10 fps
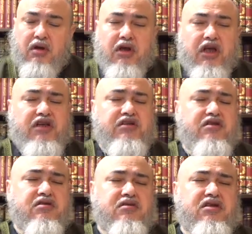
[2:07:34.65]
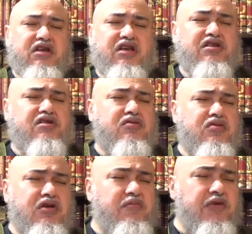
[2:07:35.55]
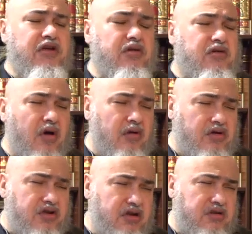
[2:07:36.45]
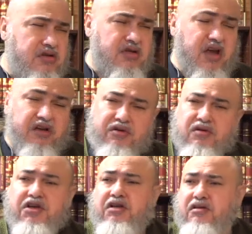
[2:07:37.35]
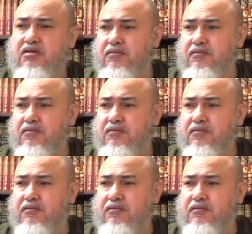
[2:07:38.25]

is extreme indulgence and greed.